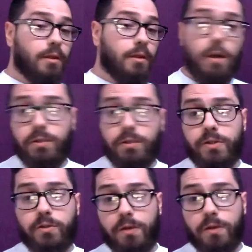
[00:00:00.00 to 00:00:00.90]
Long story
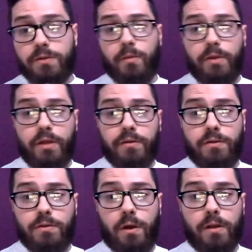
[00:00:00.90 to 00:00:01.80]
short, somebody at
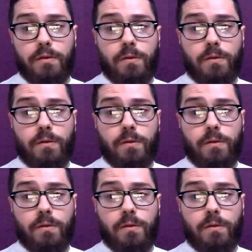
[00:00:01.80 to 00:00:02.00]
Target